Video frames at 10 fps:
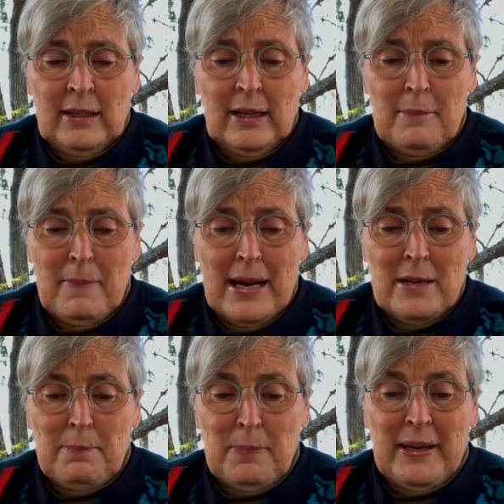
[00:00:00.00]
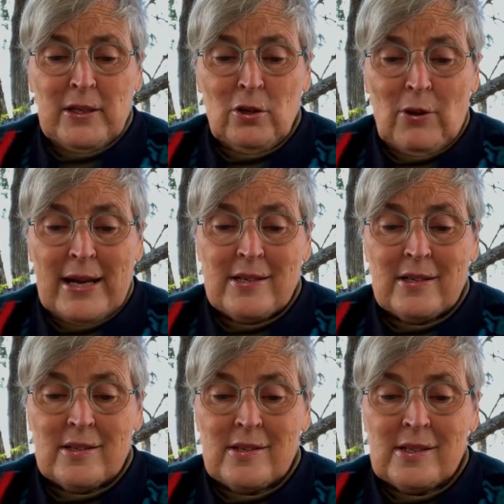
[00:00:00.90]
Among biblical
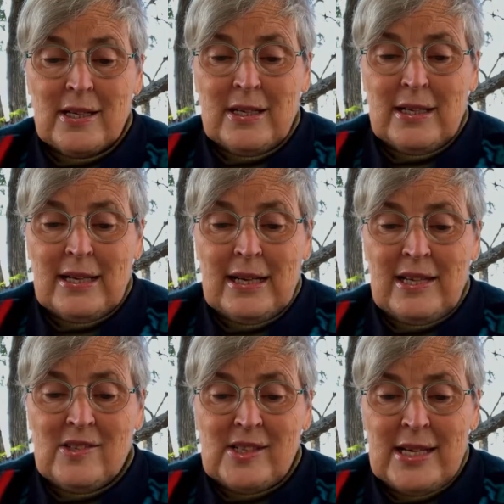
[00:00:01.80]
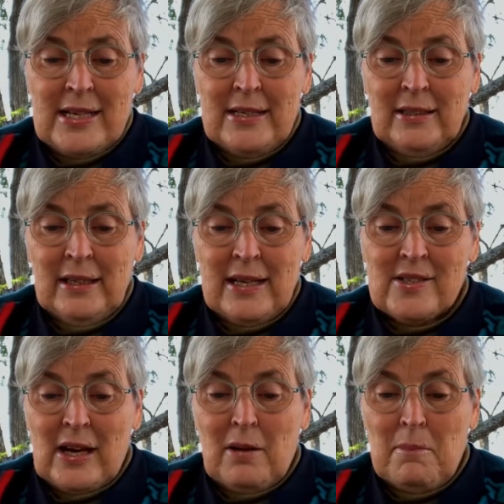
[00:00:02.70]
writers, Ezekiel
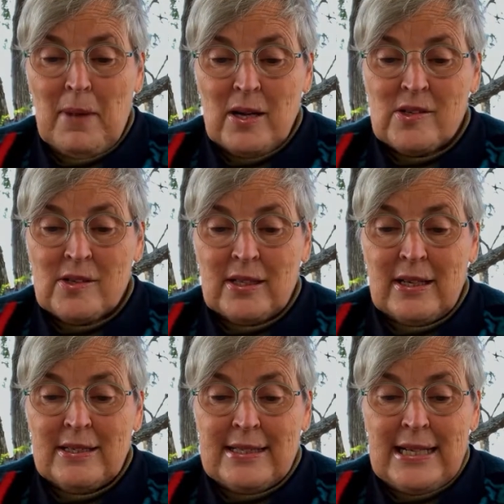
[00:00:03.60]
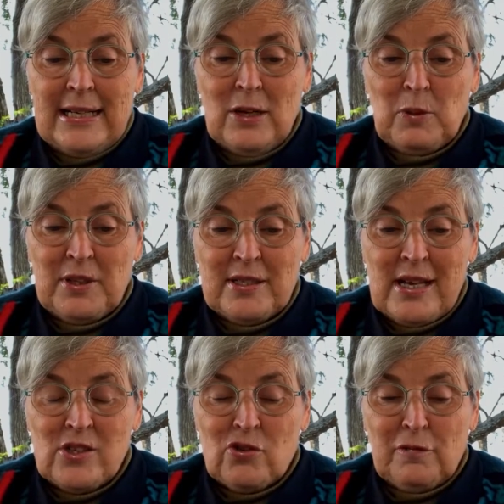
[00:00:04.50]
is our master at dealing with
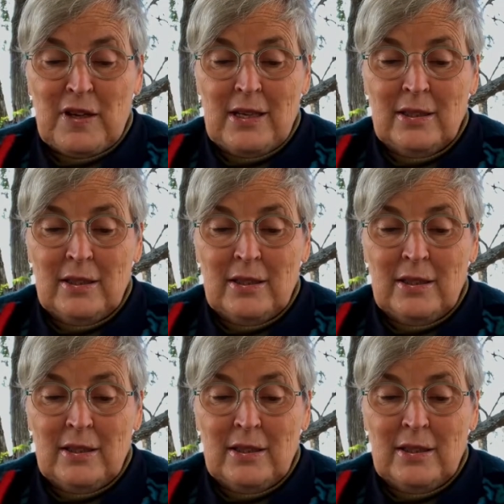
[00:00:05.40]
catastrophe.